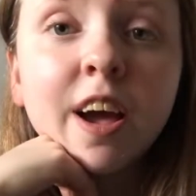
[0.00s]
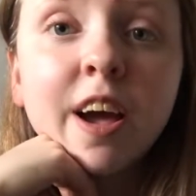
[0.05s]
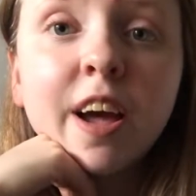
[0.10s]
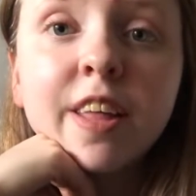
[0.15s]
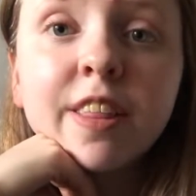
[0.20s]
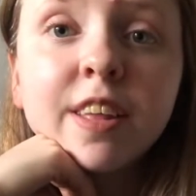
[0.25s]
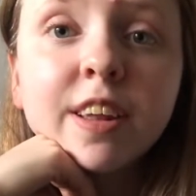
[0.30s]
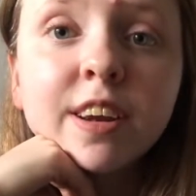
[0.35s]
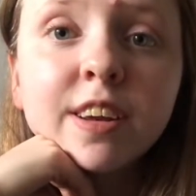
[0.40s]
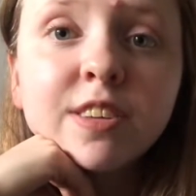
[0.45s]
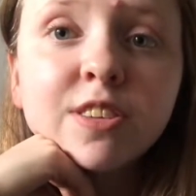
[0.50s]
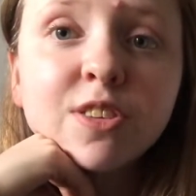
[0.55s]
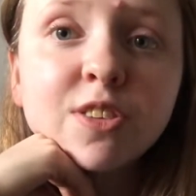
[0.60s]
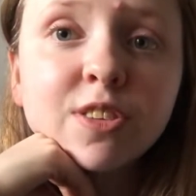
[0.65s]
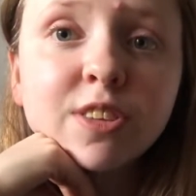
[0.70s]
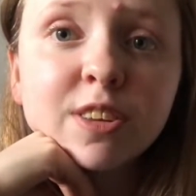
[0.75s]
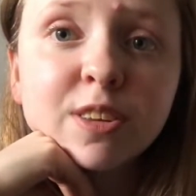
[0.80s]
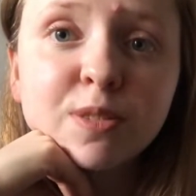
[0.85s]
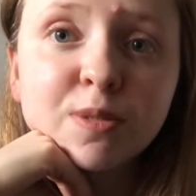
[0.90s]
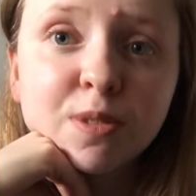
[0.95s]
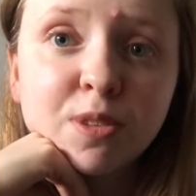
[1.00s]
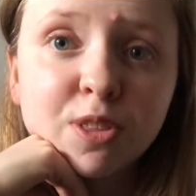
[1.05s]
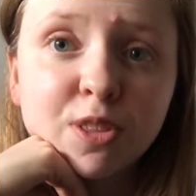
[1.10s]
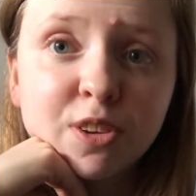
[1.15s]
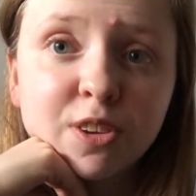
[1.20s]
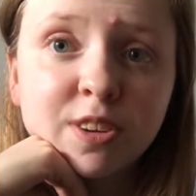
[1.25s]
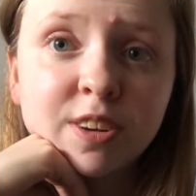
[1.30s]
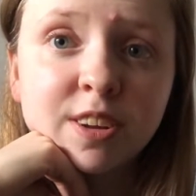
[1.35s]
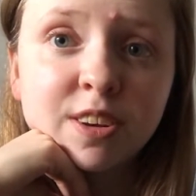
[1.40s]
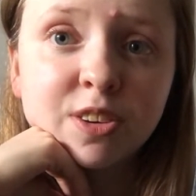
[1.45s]
And then I saw this for
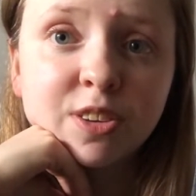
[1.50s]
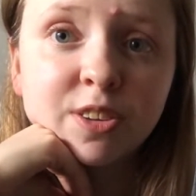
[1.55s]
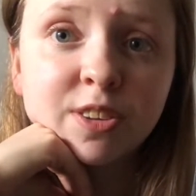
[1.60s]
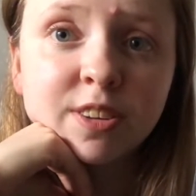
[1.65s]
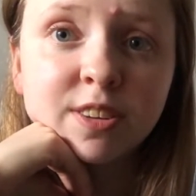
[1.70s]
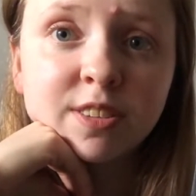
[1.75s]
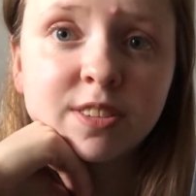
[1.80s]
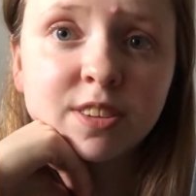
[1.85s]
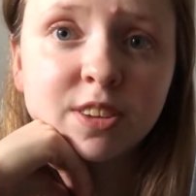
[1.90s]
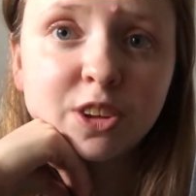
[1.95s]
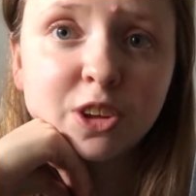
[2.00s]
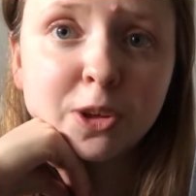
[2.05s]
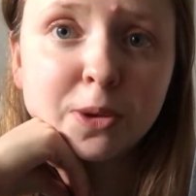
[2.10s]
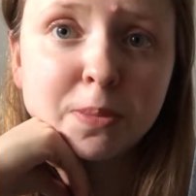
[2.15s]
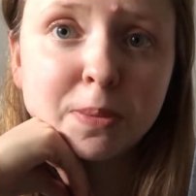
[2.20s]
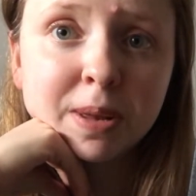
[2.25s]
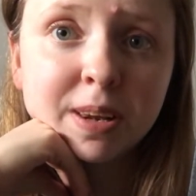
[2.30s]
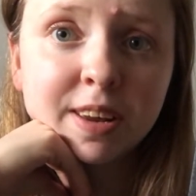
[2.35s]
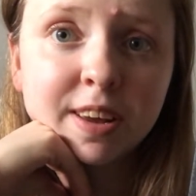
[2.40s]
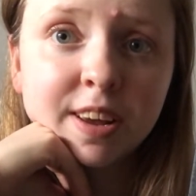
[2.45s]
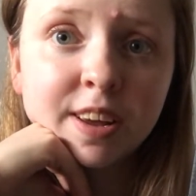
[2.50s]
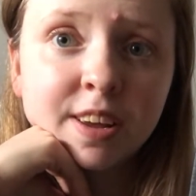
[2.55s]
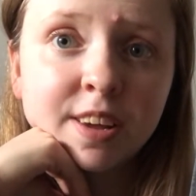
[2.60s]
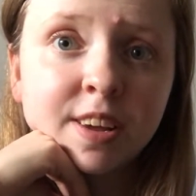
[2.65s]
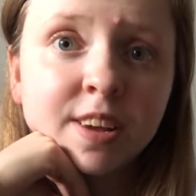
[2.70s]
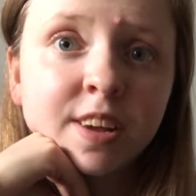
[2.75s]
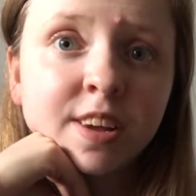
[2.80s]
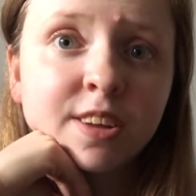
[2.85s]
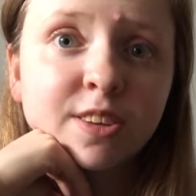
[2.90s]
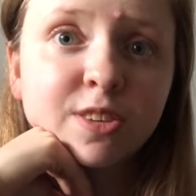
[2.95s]
$13 at QVD,
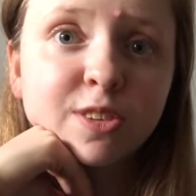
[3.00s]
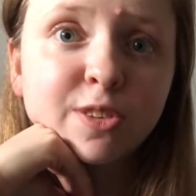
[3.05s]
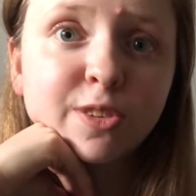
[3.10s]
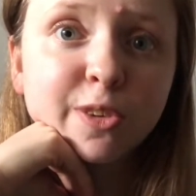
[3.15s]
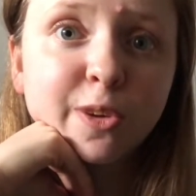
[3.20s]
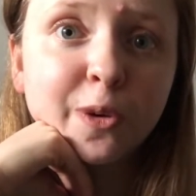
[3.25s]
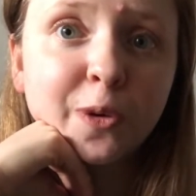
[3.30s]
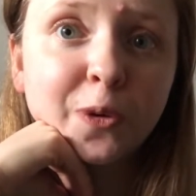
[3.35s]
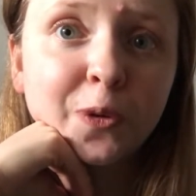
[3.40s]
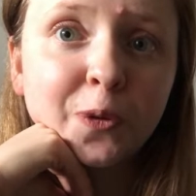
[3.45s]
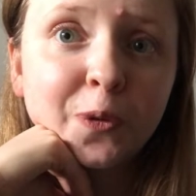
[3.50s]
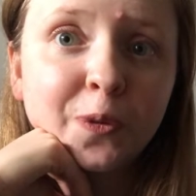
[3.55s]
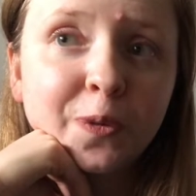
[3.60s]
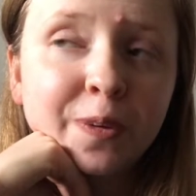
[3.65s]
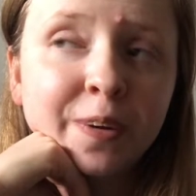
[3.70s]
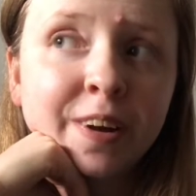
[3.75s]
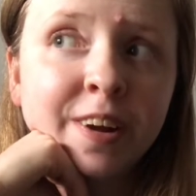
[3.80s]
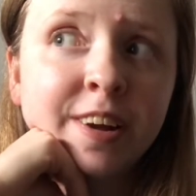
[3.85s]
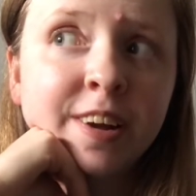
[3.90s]
so